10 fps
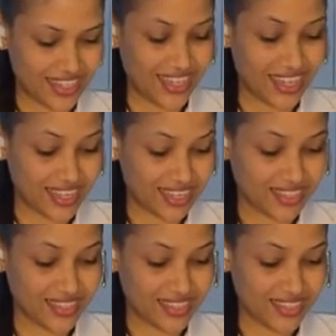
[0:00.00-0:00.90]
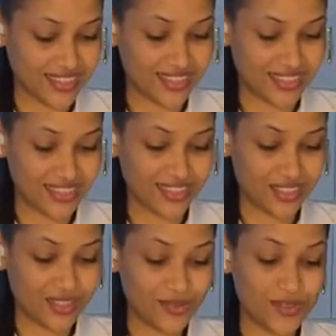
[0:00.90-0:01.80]
And
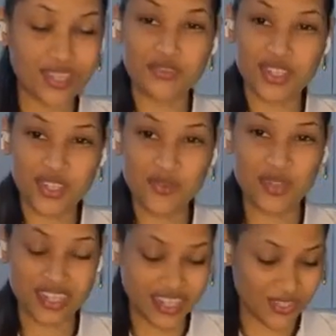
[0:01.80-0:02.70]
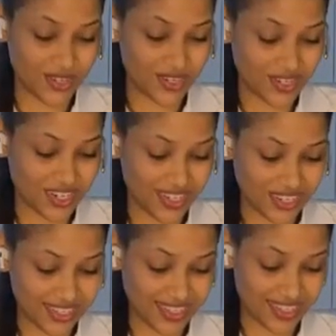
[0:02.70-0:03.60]
you definitely want to get your
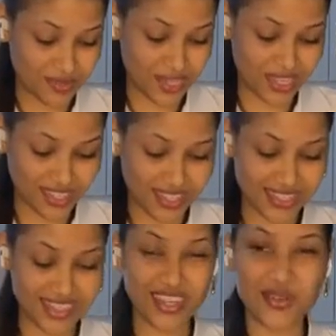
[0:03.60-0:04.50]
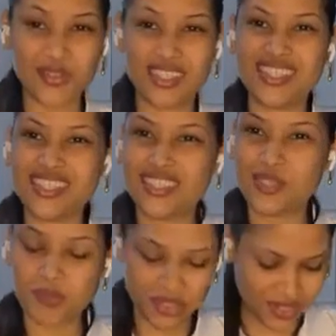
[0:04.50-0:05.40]
ingredients and make this tacos. It
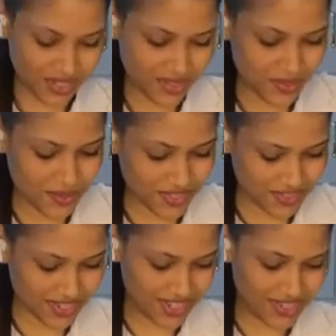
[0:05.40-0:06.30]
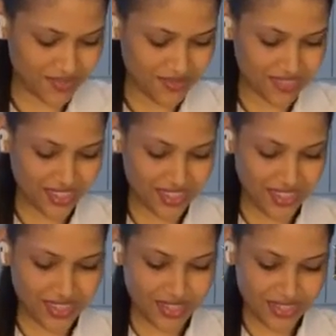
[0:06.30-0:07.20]
smells so good already.
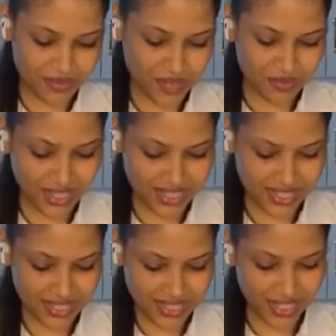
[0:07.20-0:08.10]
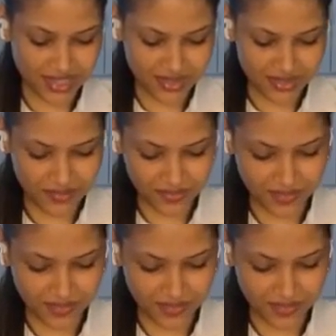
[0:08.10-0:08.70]
So I'm going to mix this together.